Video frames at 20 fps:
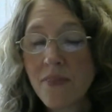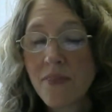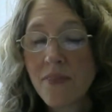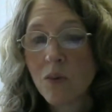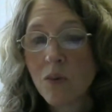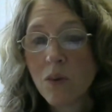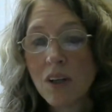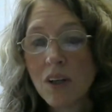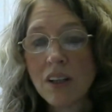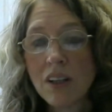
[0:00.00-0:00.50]

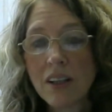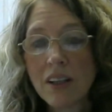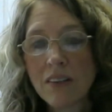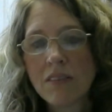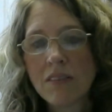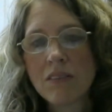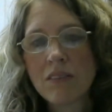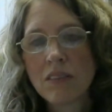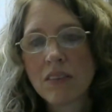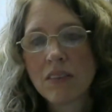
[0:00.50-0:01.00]
Well,
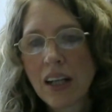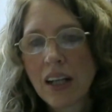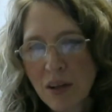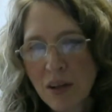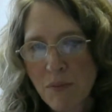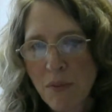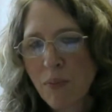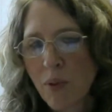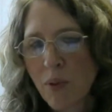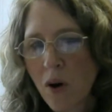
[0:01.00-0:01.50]
like in
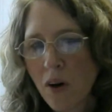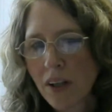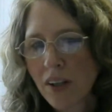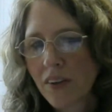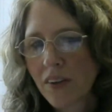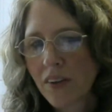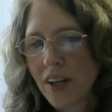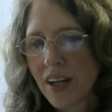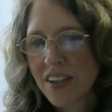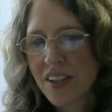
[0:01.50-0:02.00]
my product
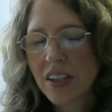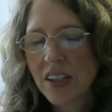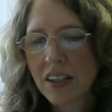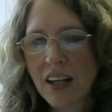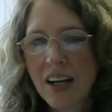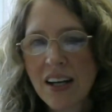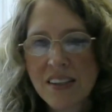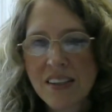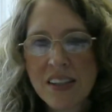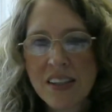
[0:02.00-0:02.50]
creation
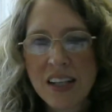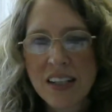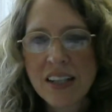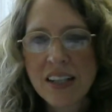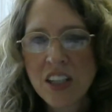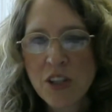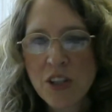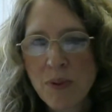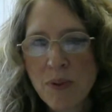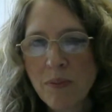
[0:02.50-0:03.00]
classes, I
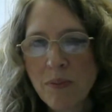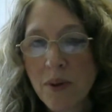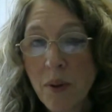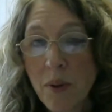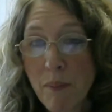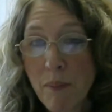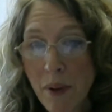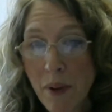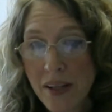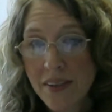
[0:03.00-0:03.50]
teach people the
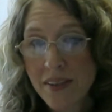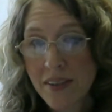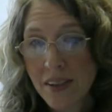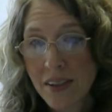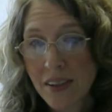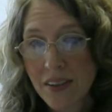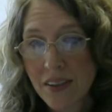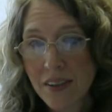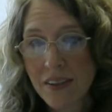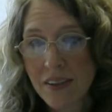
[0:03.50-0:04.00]

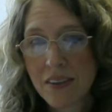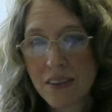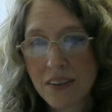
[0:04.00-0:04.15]
basics.